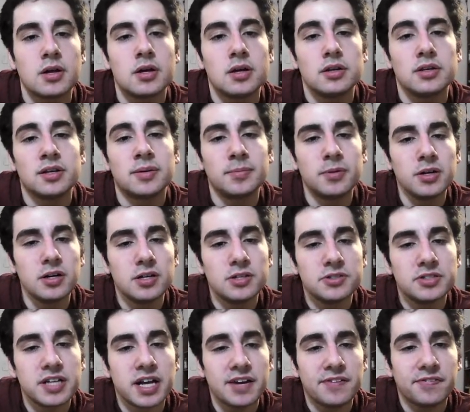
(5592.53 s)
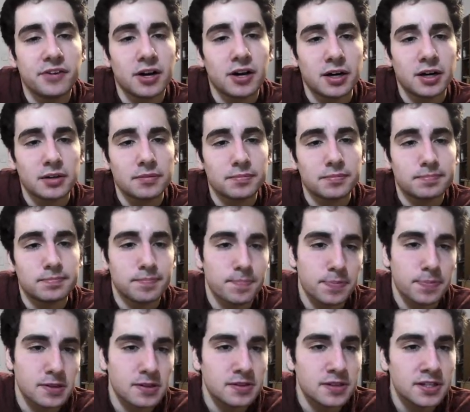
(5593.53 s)
Number 109, Frog.
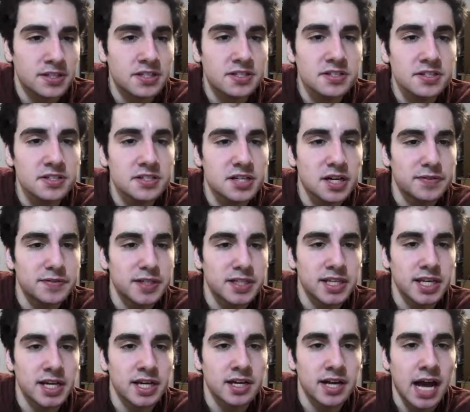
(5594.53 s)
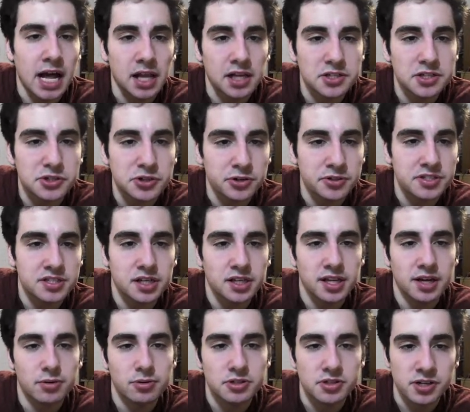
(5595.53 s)
This is the stuff that they Alex Jones said they
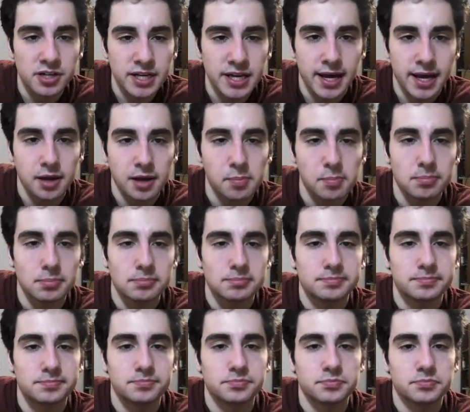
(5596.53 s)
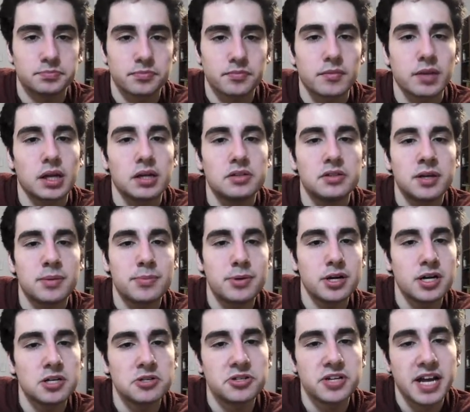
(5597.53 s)
were turning gay. Number
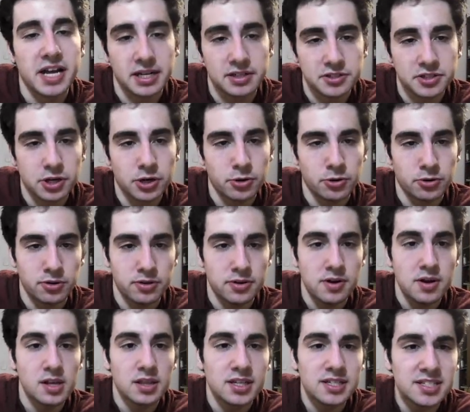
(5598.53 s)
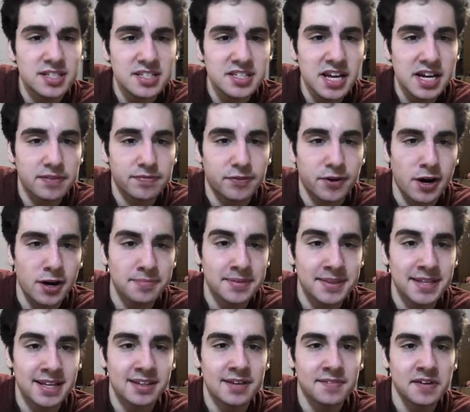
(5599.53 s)
108, Toad. This is like Frog, but
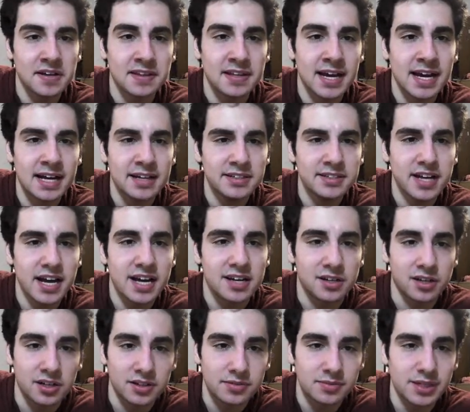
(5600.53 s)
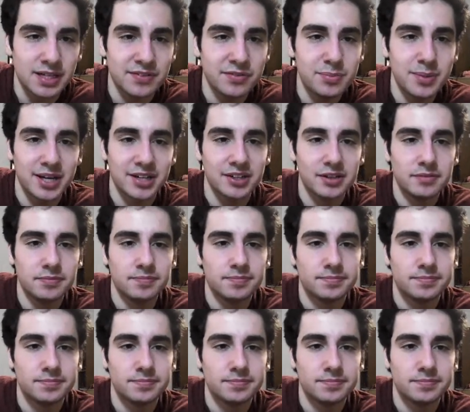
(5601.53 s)
they live on land and are even better.